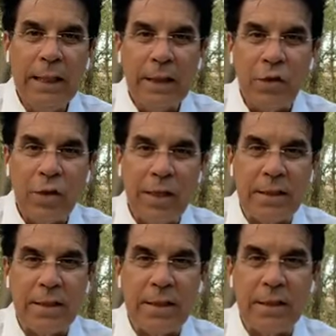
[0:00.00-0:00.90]
that
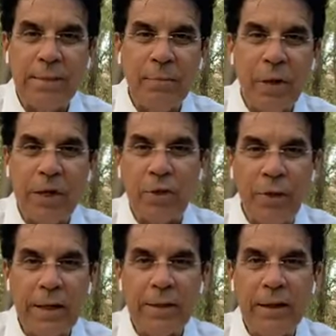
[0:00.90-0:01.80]
Jesus has
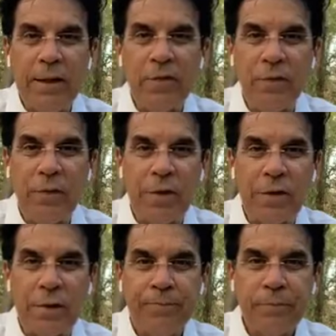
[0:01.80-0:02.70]
already done this for
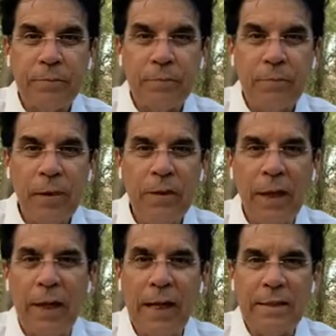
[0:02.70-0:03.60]
us,
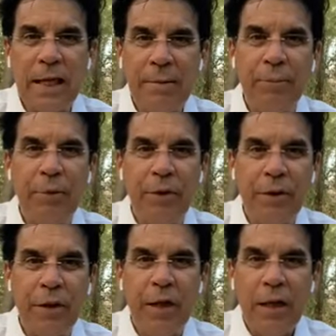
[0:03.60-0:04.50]
that God's not imputing